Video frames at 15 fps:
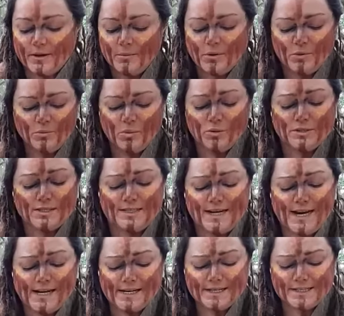Well, what did
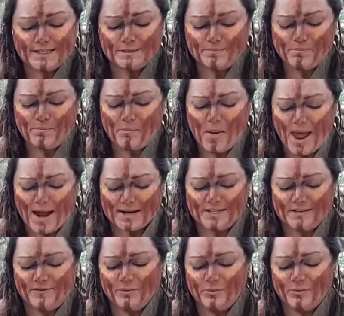he expect if he